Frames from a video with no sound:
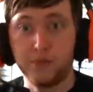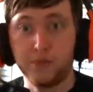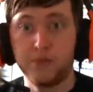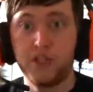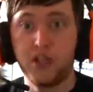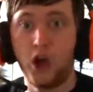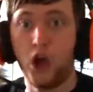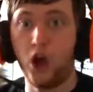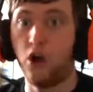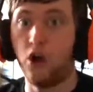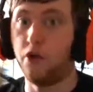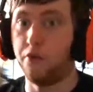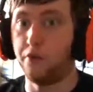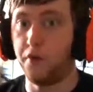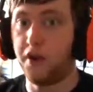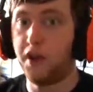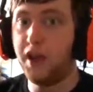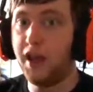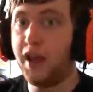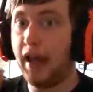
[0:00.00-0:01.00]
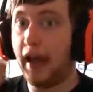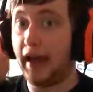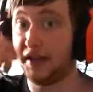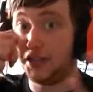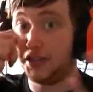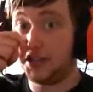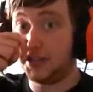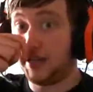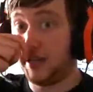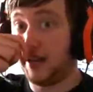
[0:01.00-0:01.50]
to own. And
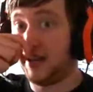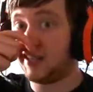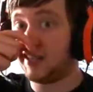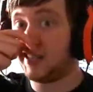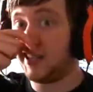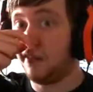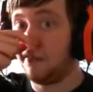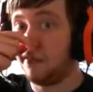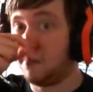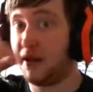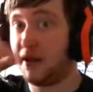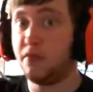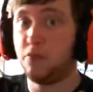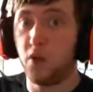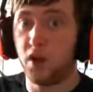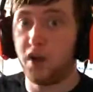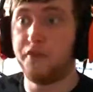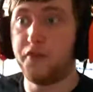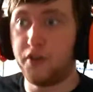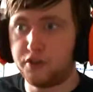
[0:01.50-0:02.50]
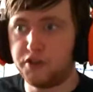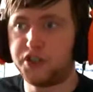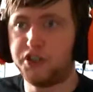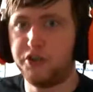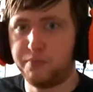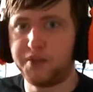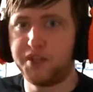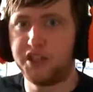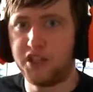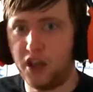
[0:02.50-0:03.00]
Sting is going to be one of those
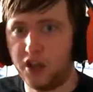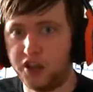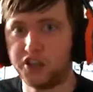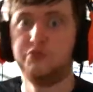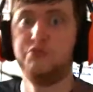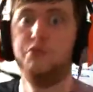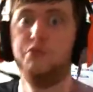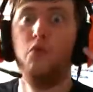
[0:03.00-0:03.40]
superstars you will